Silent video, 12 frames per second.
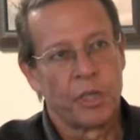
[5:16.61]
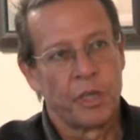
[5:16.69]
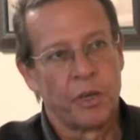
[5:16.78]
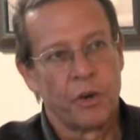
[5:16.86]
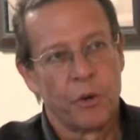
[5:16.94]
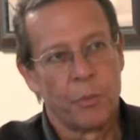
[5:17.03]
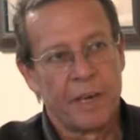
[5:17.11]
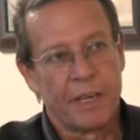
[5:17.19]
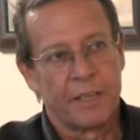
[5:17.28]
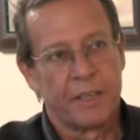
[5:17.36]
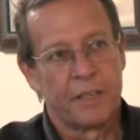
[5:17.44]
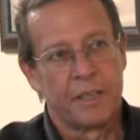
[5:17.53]
here to make
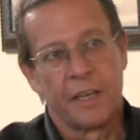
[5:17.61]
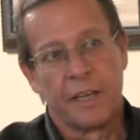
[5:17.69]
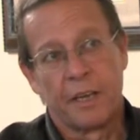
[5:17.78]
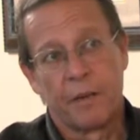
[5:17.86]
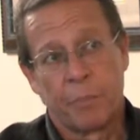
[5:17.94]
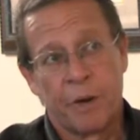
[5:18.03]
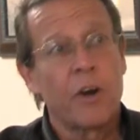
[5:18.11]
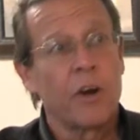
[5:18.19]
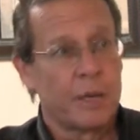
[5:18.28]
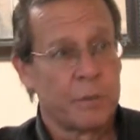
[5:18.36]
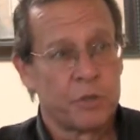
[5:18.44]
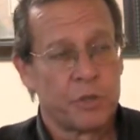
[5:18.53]
a
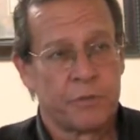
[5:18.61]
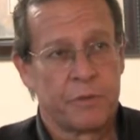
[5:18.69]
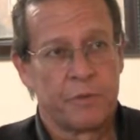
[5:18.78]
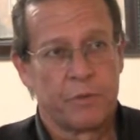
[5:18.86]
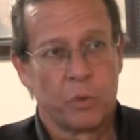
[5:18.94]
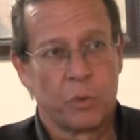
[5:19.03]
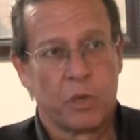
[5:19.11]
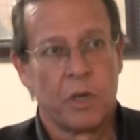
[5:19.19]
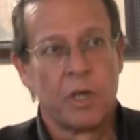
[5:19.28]
paradigm shift, if you will.